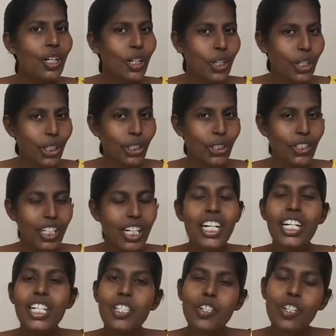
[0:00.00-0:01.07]
Good.
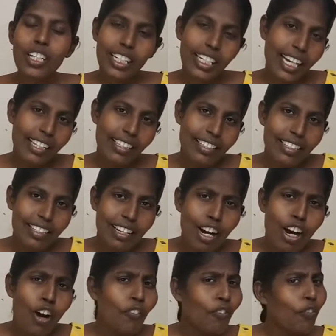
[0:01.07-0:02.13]
So, kids,
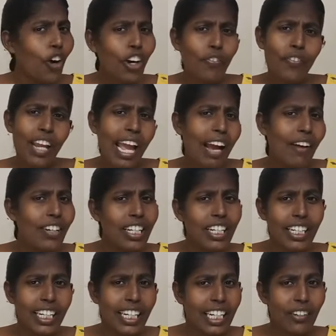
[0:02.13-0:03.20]
what we have
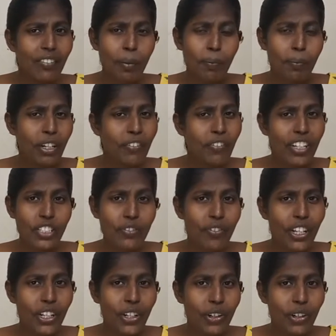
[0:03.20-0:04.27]
learned in our previous
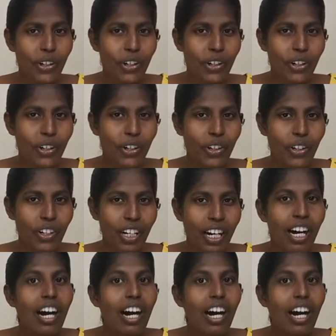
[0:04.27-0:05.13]
video?